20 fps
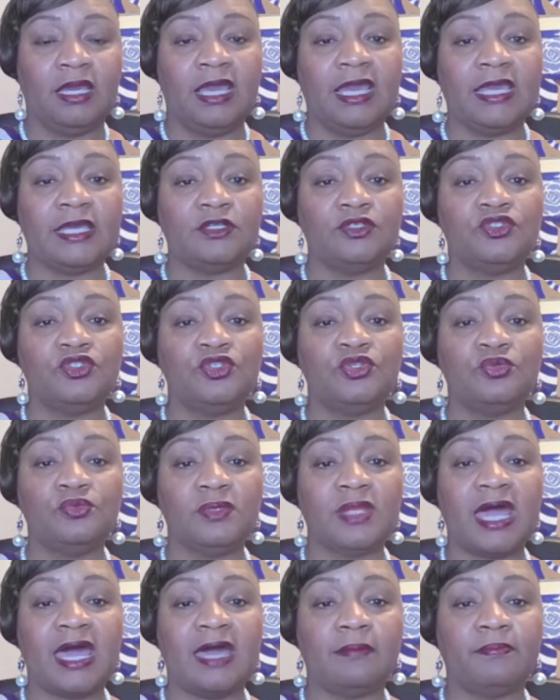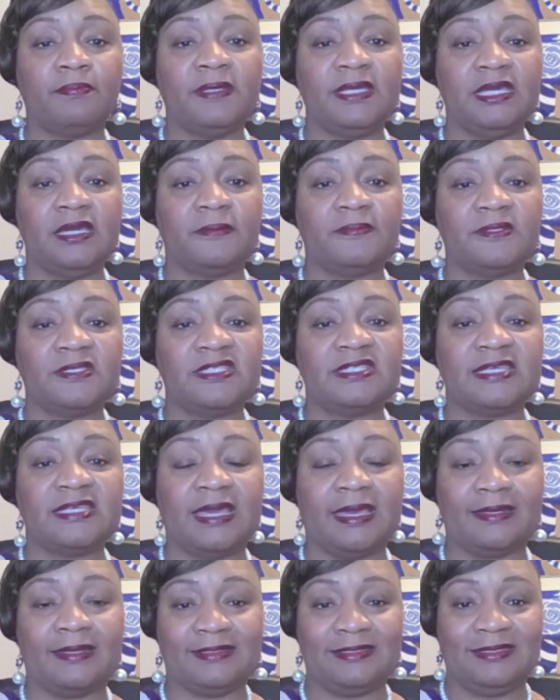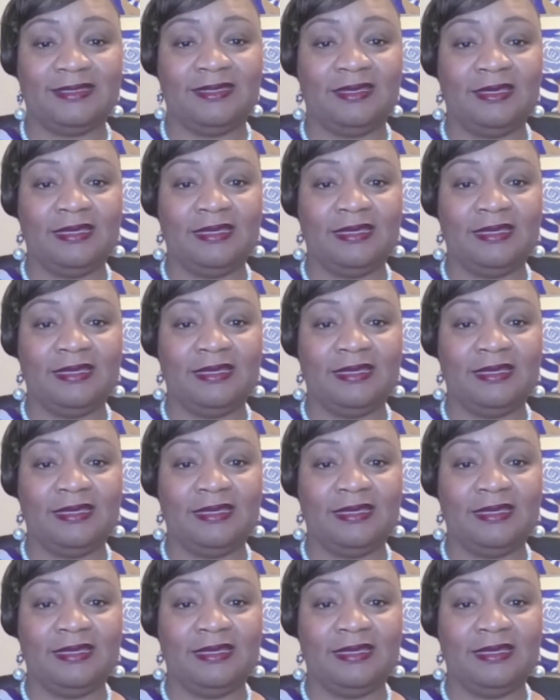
and do not be upset